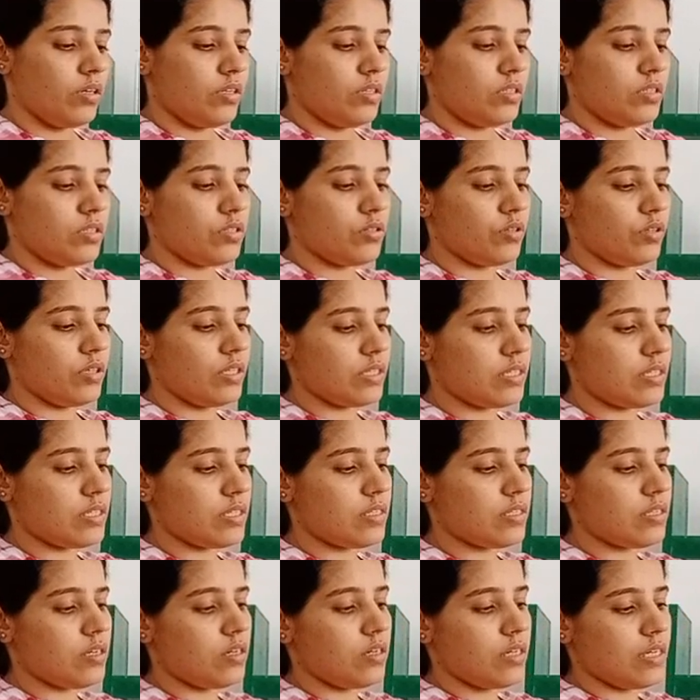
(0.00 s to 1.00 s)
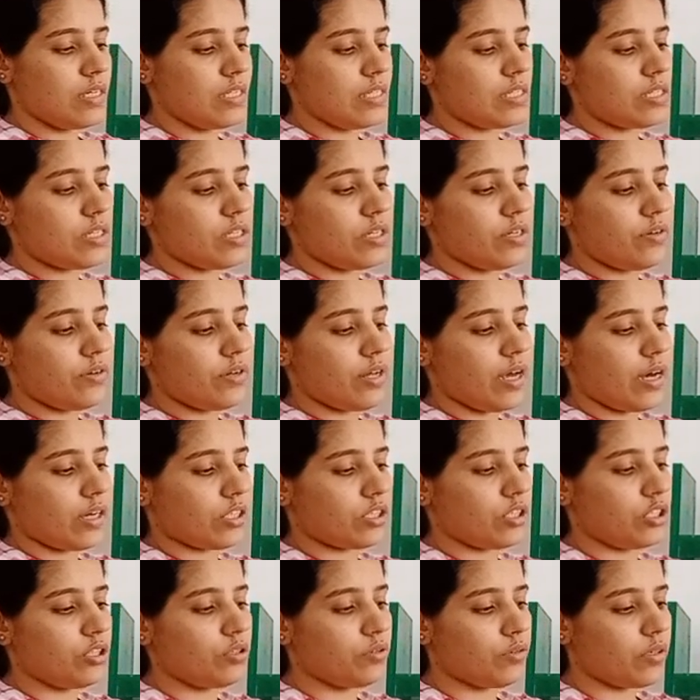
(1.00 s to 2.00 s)
So this is a instant
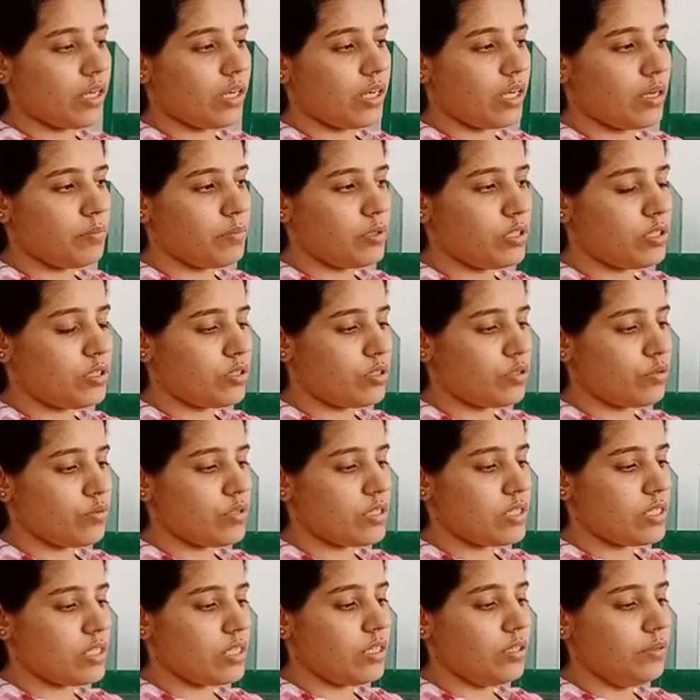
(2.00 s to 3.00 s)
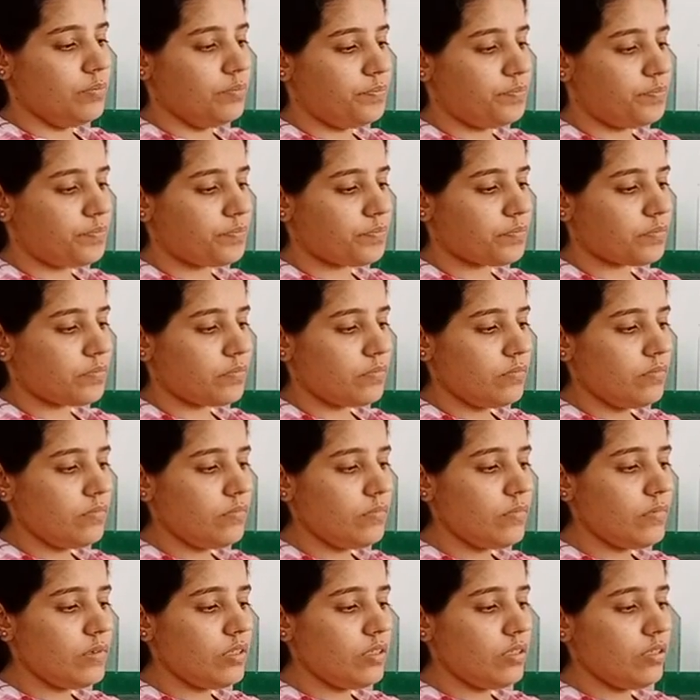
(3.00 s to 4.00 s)
reaction. You can able to see
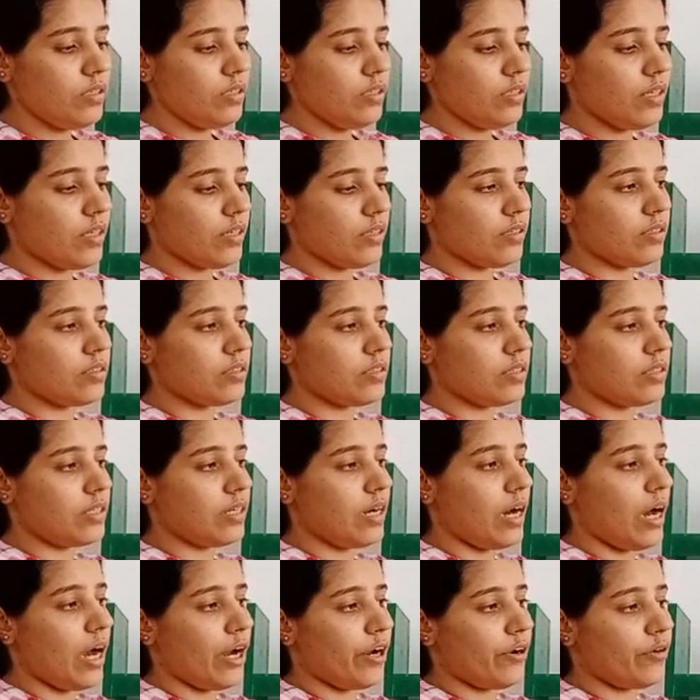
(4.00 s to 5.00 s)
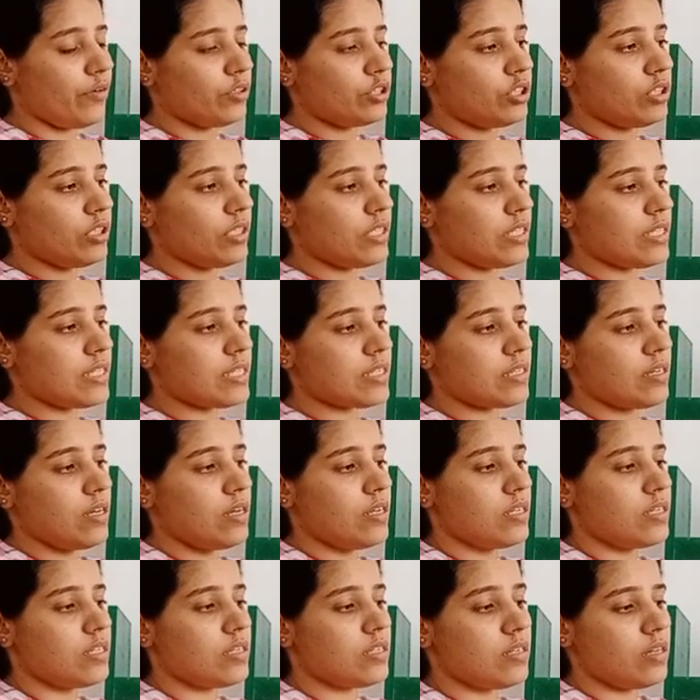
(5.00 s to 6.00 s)
the hydrogen is
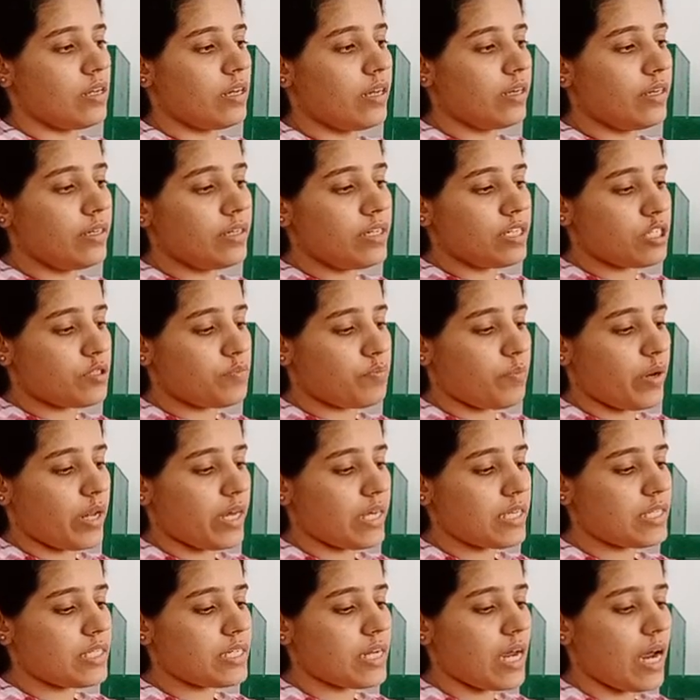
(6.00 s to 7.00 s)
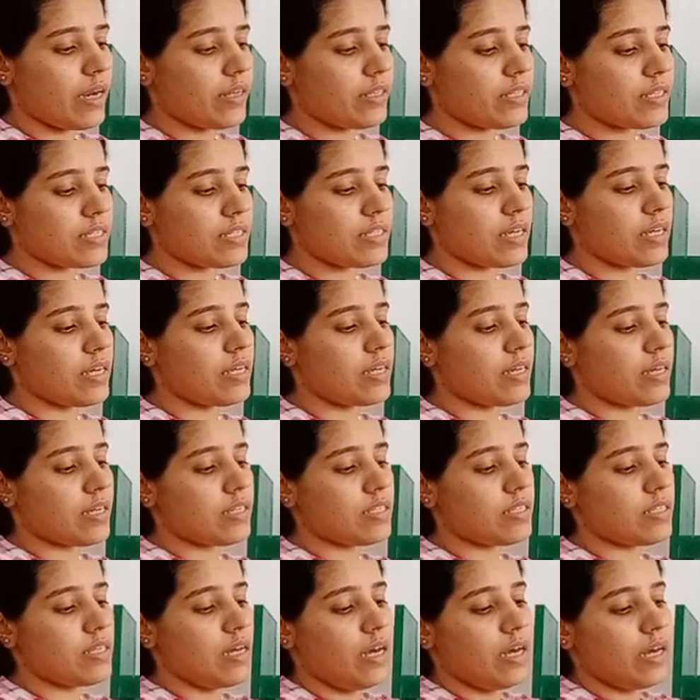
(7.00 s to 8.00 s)
displaced and the zinc
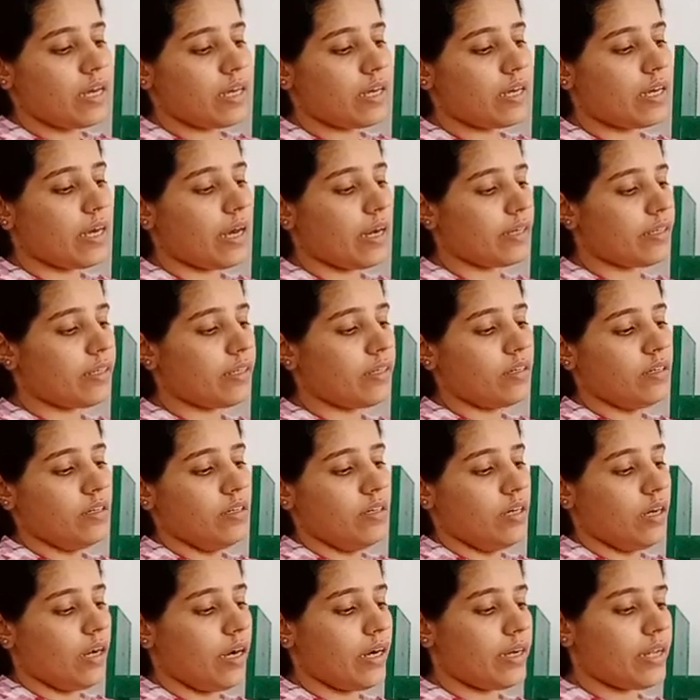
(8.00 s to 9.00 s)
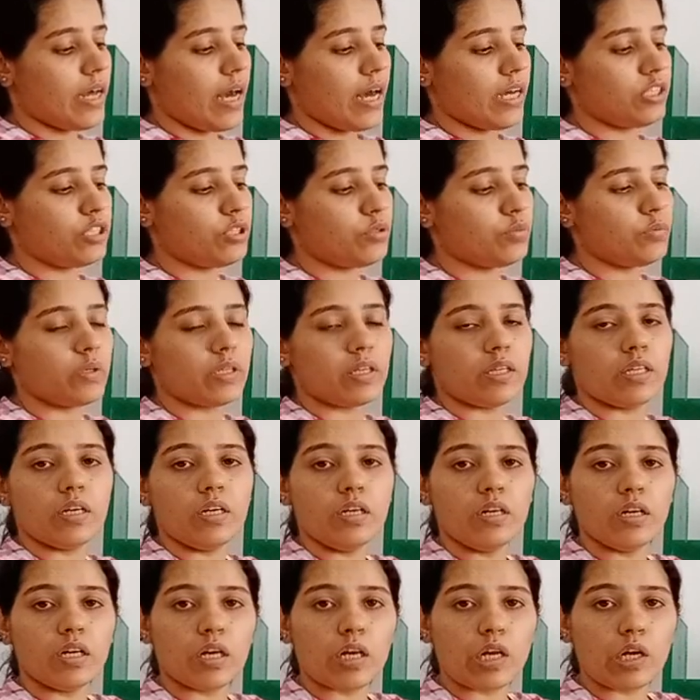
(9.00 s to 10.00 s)
is getting attached with
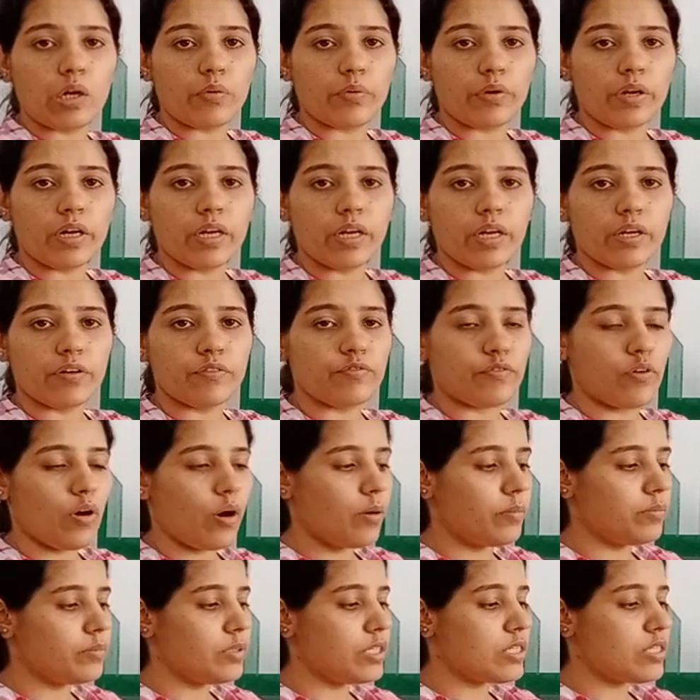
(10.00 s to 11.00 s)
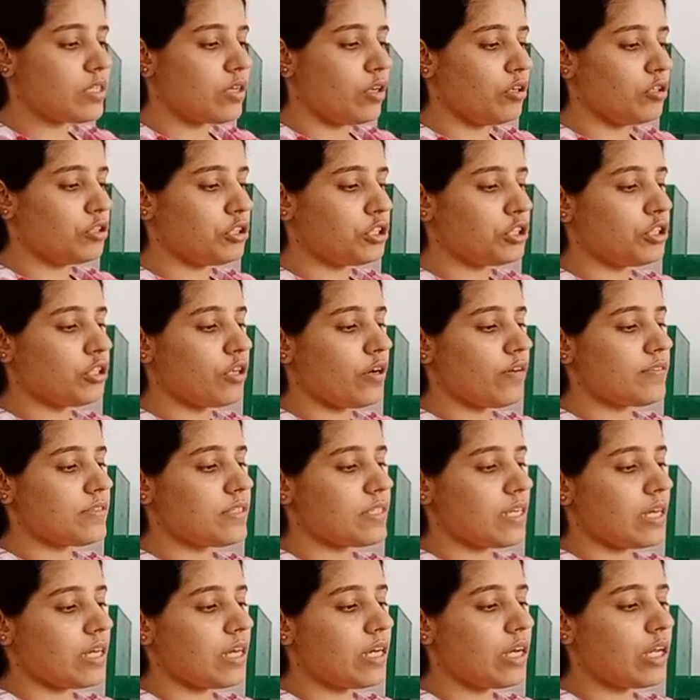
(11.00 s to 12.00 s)
the chlorine and form the solution of
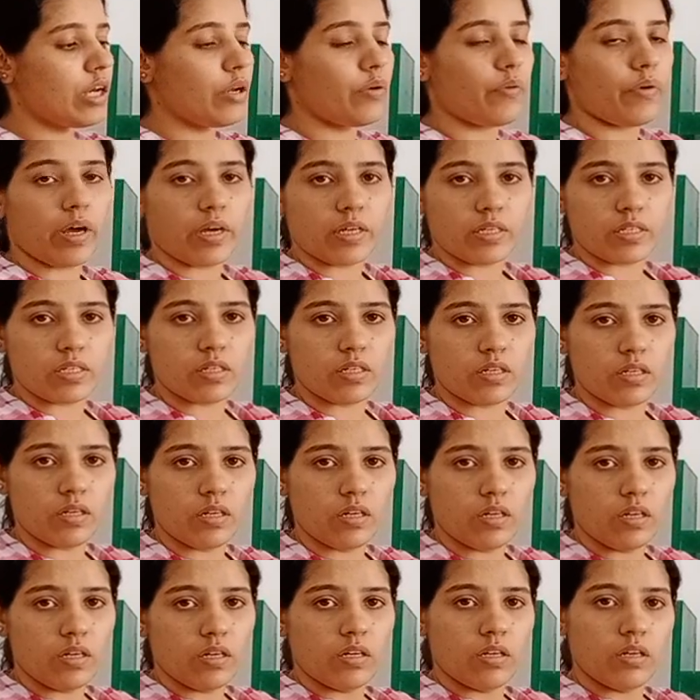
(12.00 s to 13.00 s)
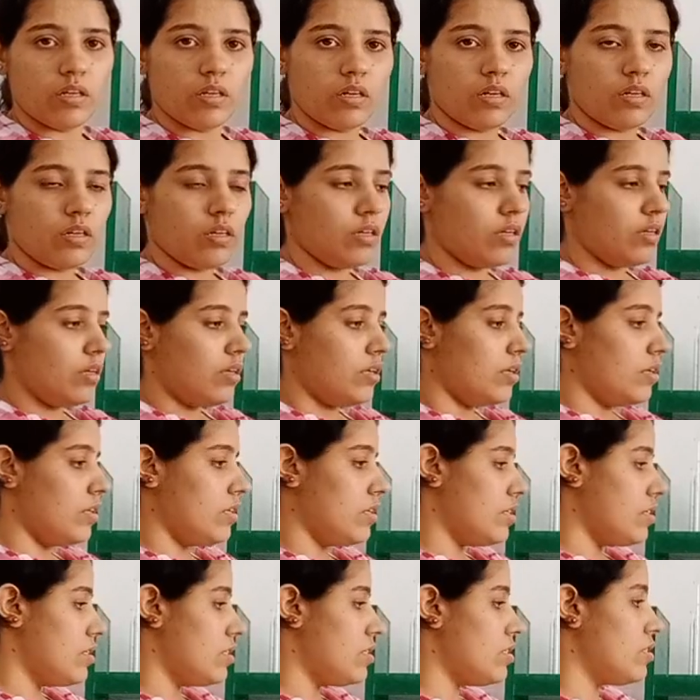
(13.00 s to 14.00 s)
zinc chloride.
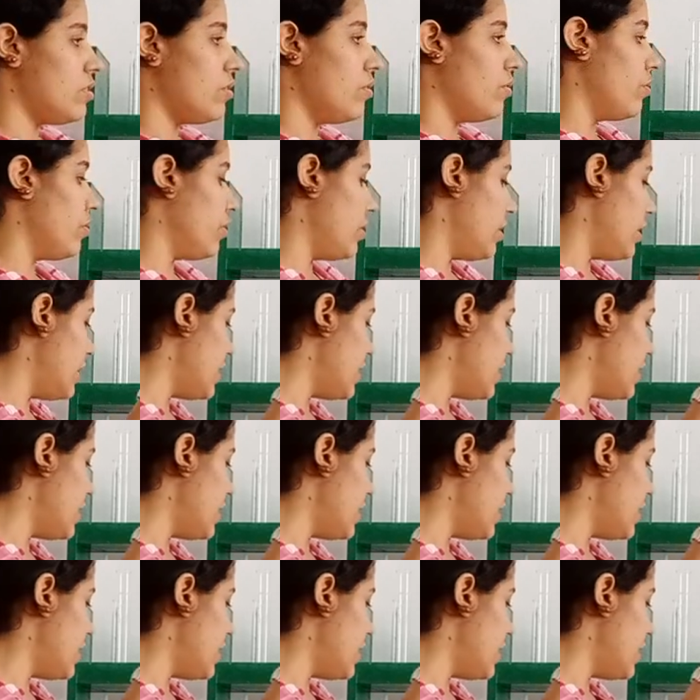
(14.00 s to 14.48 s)
So